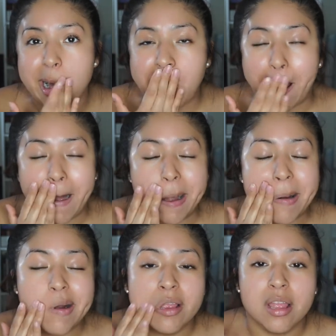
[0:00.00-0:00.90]
not
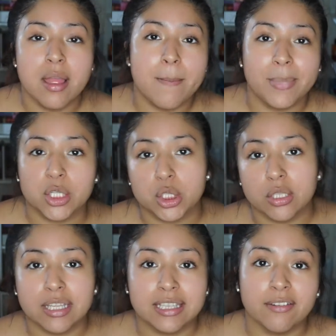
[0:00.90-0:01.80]
make sure
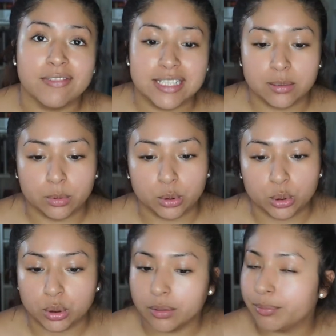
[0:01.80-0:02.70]
that they're
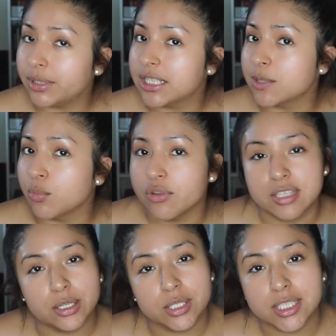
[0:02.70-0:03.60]
visible, but it
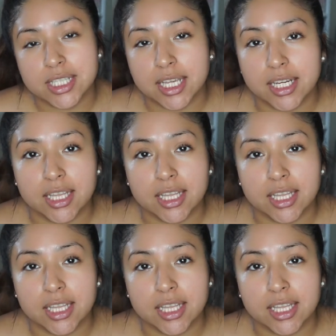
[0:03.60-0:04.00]
smooths out your skin.